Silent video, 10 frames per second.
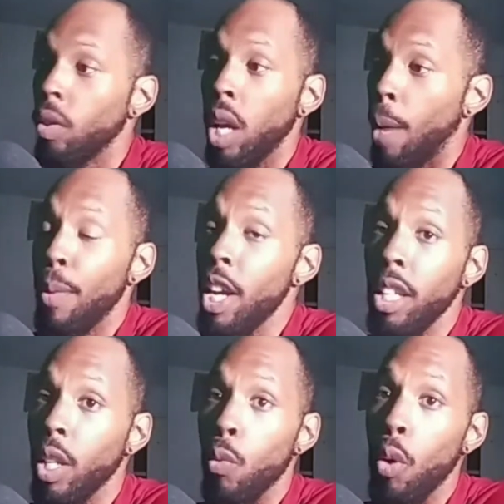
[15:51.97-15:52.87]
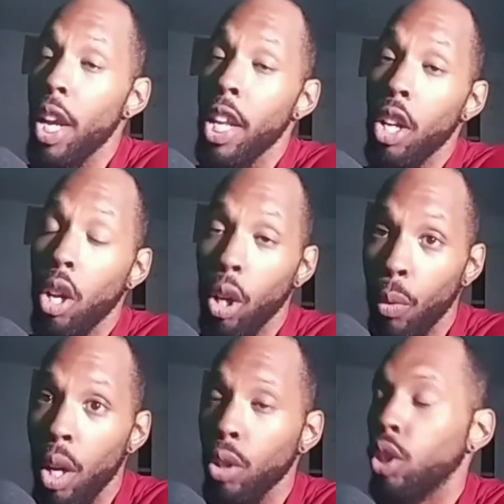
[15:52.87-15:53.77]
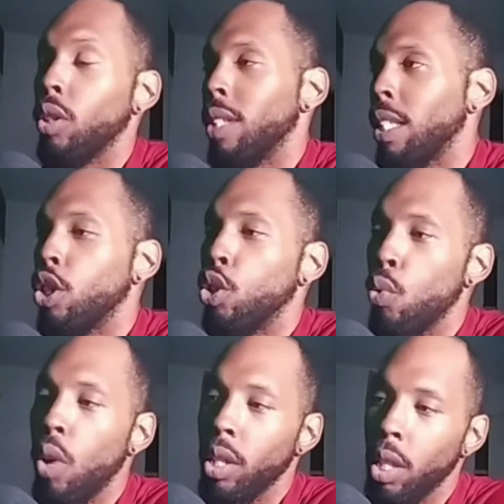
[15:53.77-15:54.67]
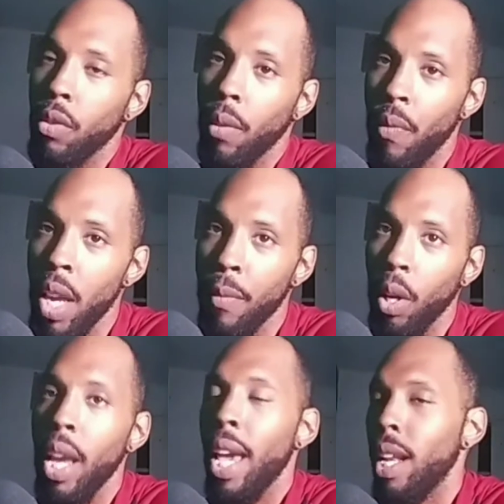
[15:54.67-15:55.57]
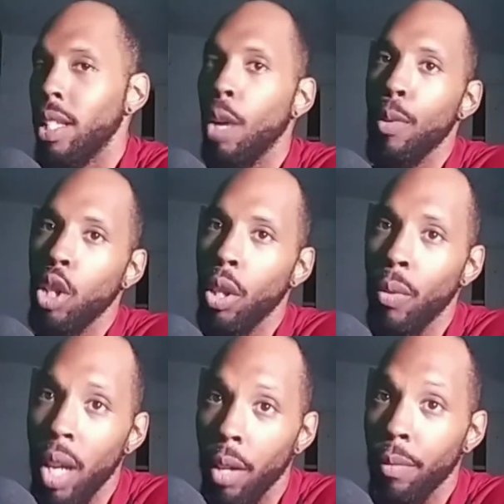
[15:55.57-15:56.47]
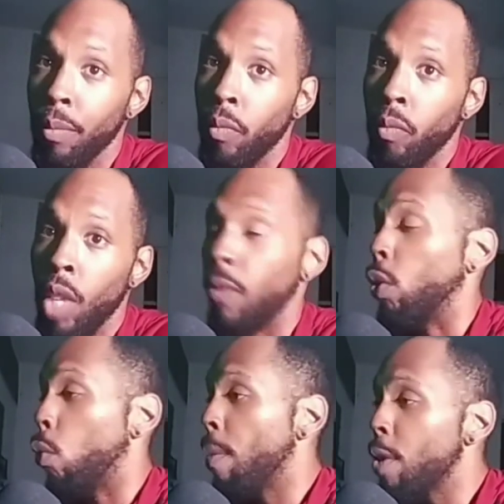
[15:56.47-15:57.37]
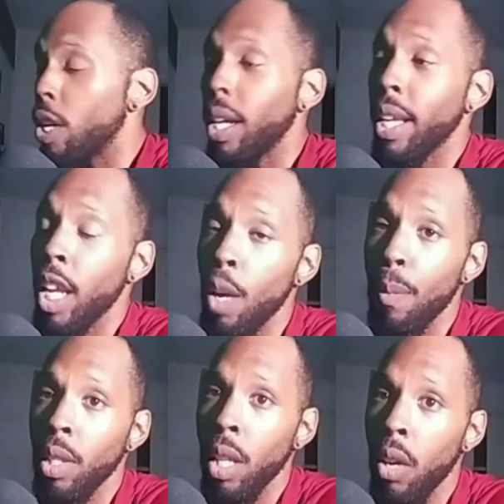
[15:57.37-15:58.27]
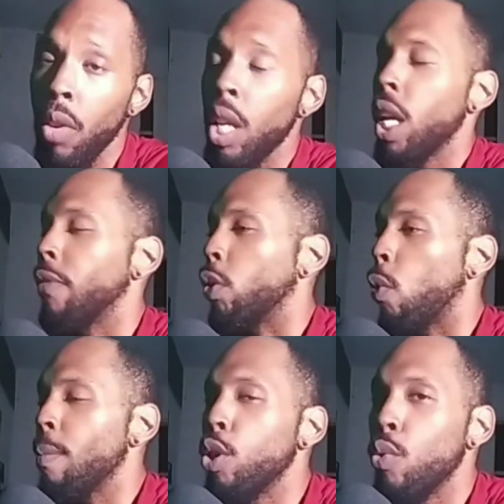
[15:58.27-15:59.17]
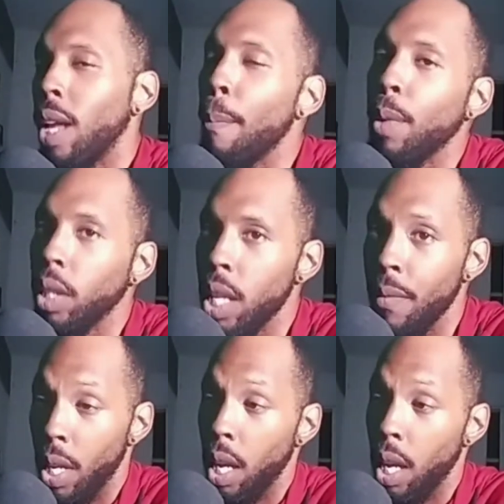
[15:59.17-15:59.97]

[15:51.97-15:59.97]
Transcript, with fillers: apparently we're in it on our own. So let's do ourselves a favor and let's help each other out. If the women are not going to help us out, if the women do not believe in